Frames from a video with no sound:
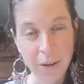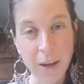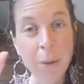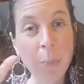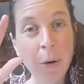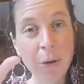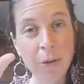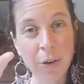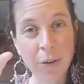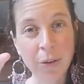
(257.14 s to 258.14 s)
a
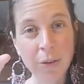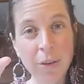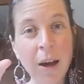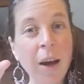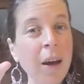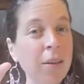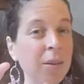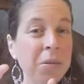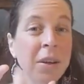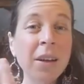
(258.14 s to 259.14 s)
person that has
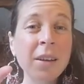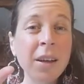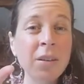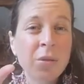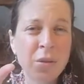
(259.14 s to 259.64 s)
an illness